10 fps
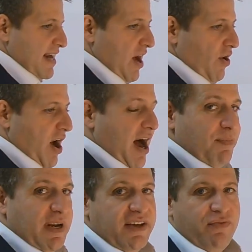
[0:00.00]
Now, I
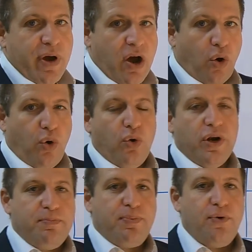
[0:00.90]
believe we are all
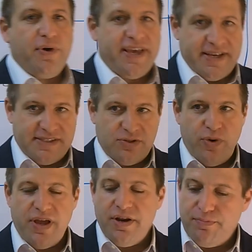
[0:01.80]
employees.
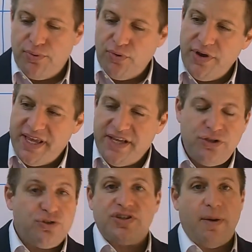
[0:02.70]
We're an employee
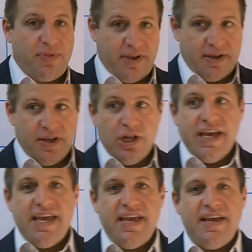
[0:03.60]
to something,
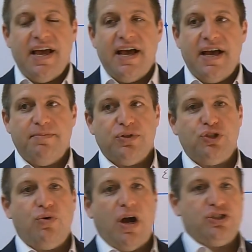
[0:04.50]

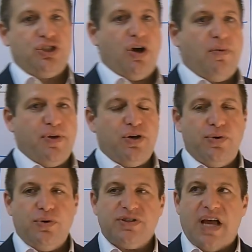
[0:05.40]
to our job,
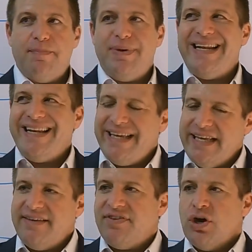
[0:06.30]
because I
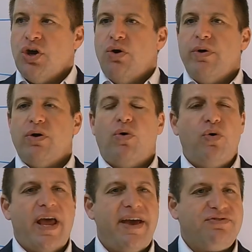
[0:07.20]
believe we
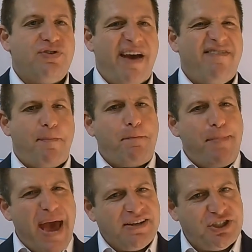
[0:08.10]
all have to have a
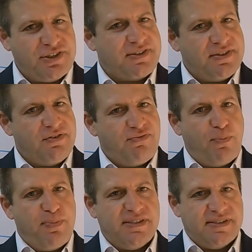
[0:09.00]
passion
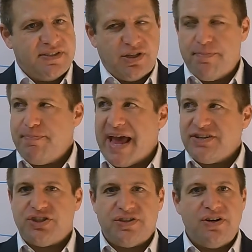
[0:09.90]
for business, a
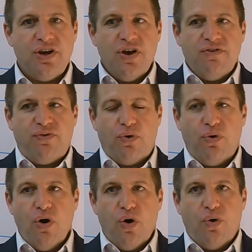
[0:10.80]
passion for